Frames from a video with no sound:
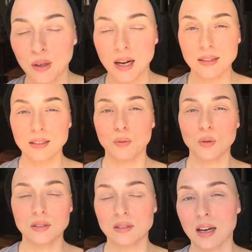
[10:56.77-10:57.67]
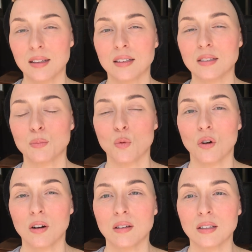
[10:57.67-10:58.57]
has like one side that is
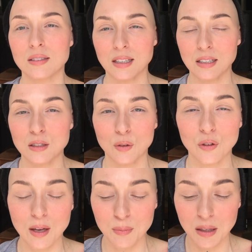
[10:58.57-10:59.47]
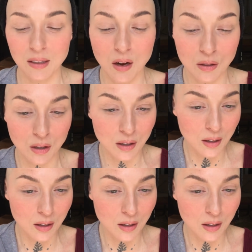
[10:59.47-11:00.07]
easier for them than the other.